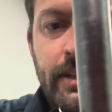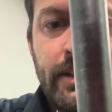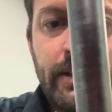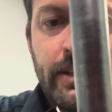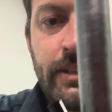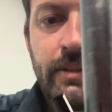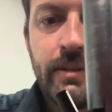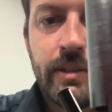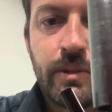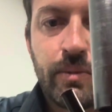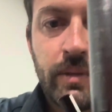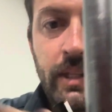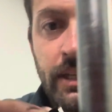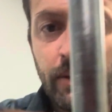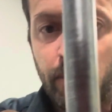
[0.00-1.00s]
You can do this
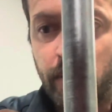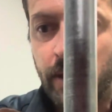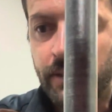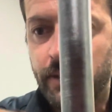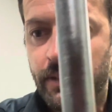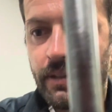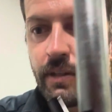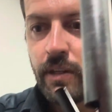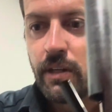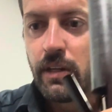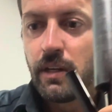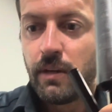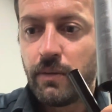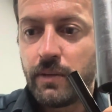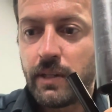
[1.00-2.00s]
without a welder,
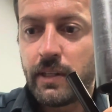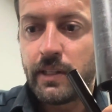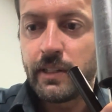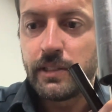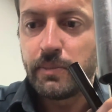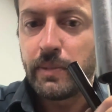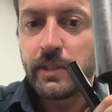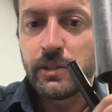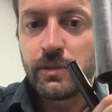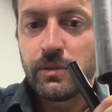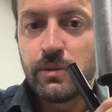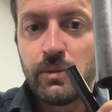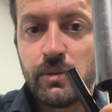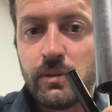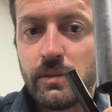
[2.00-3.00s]
without any special
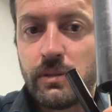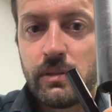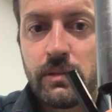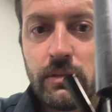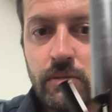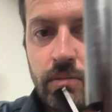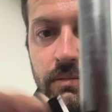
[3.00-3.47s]
tools.